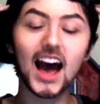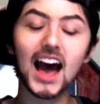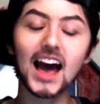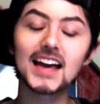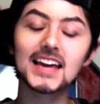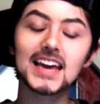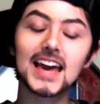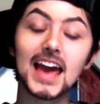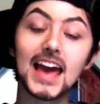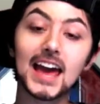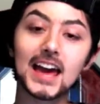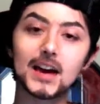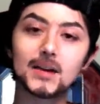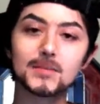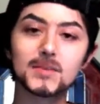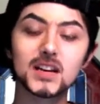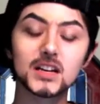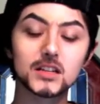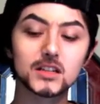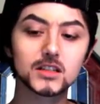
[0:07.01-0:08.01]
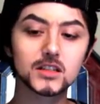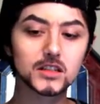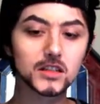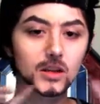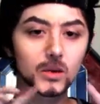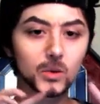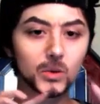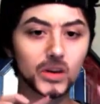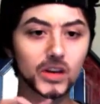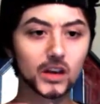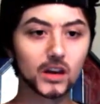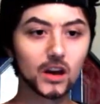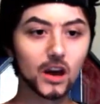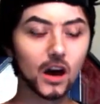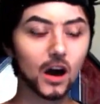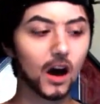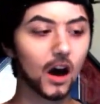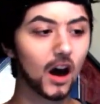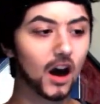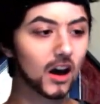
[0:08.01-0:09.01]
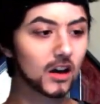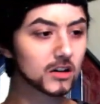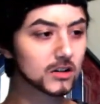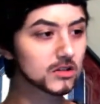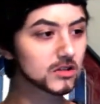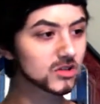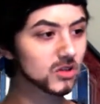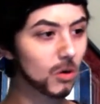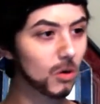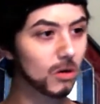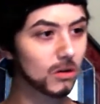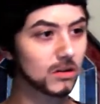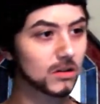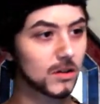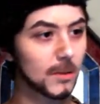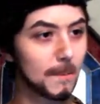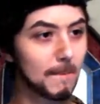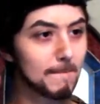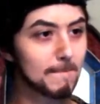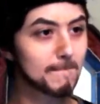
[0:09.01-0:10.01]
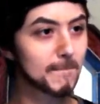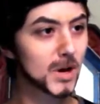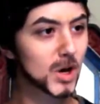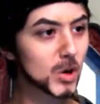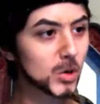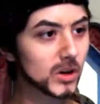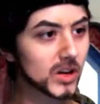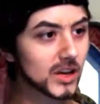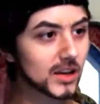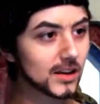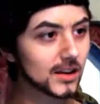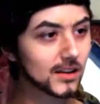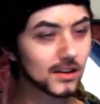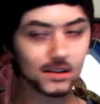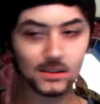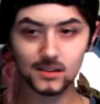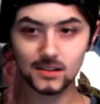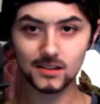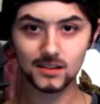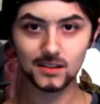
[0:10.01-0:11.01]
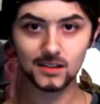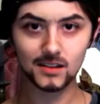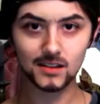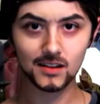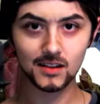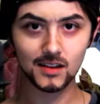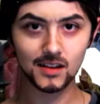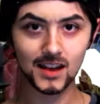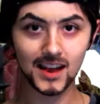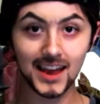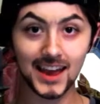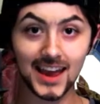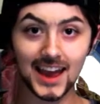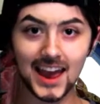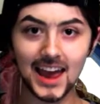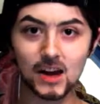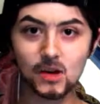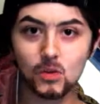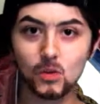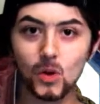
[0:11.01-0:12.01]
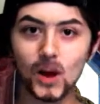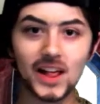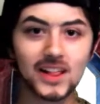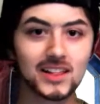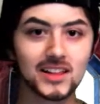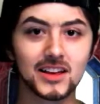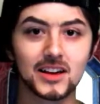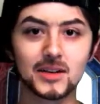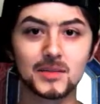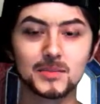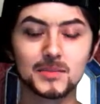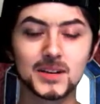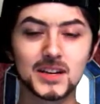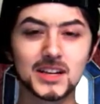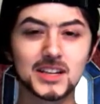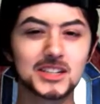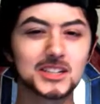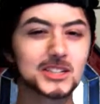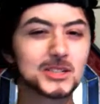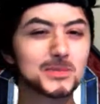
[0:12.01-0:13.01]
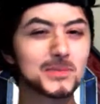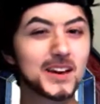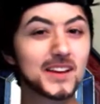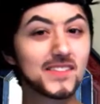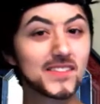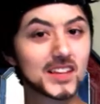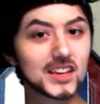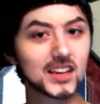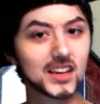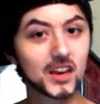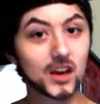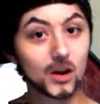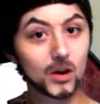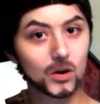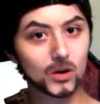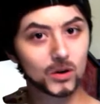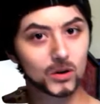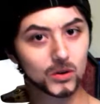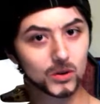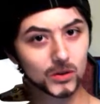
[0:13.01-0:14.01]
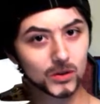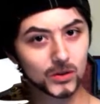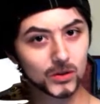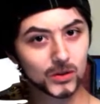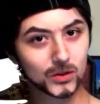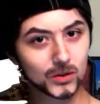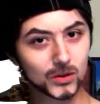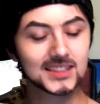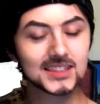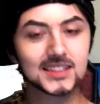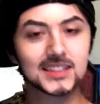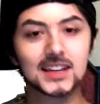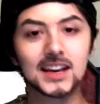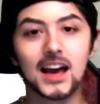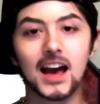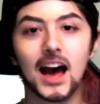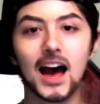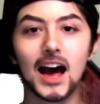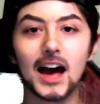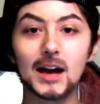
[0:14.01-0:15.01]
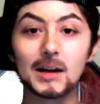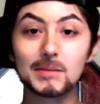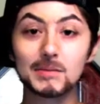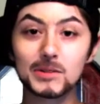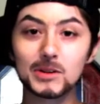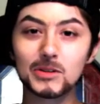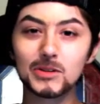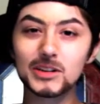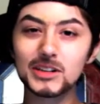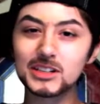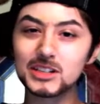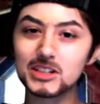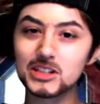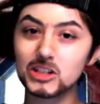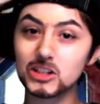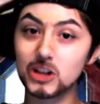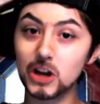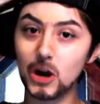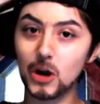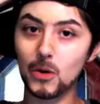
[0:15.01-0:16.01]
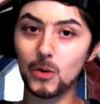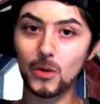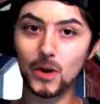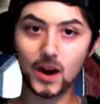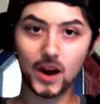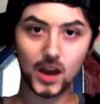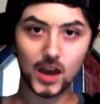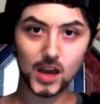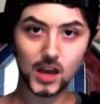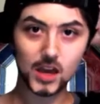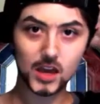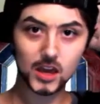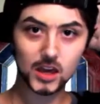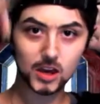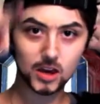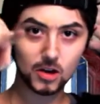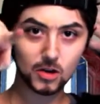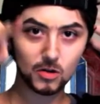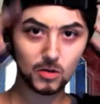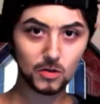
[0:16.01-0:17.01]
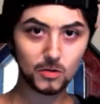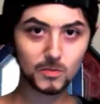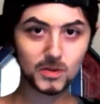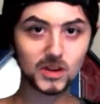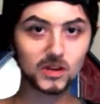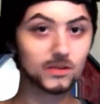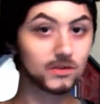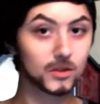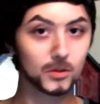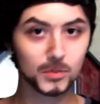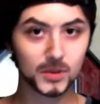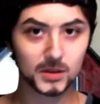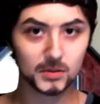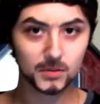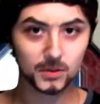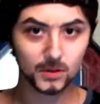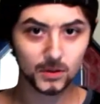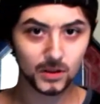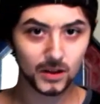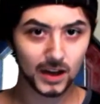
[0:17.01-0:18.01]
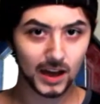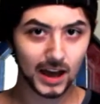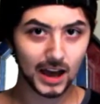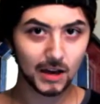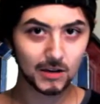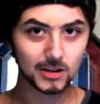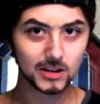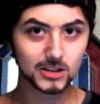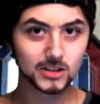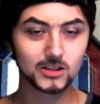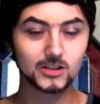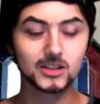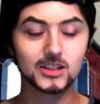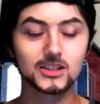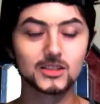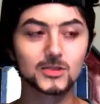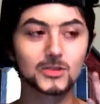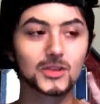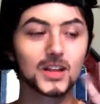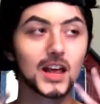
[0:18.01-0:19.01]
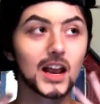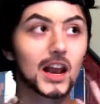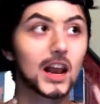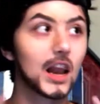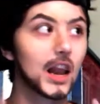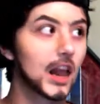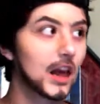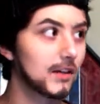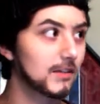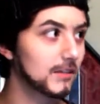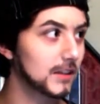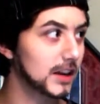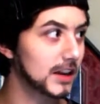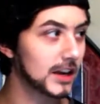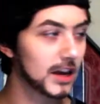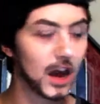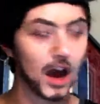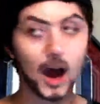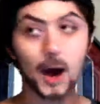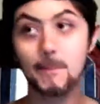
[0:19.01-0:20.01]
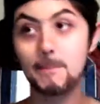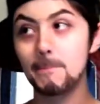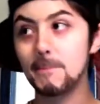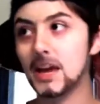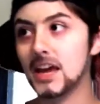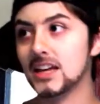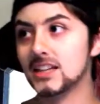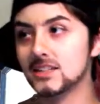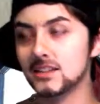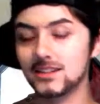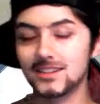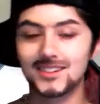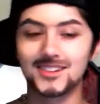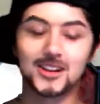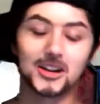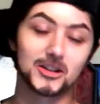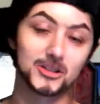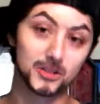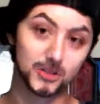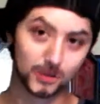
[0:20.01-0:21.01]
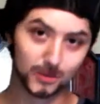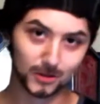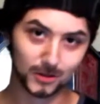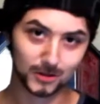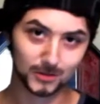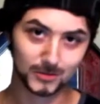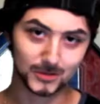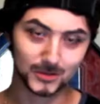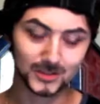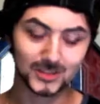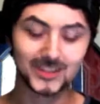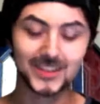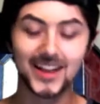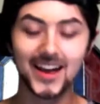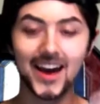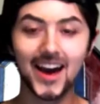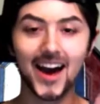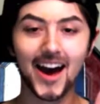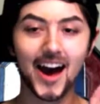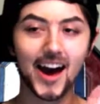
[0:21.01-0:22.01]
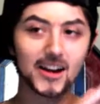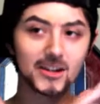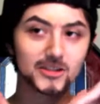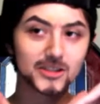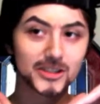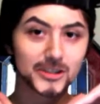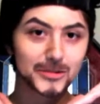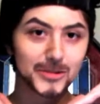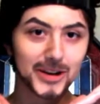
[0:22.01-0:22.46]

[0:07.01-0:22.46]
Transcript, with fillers: I am Scooty underscore Pooty. And welcome to my video. I'm going to show all you beautiful people how to transform to the lovely, amazing, adorable Irishman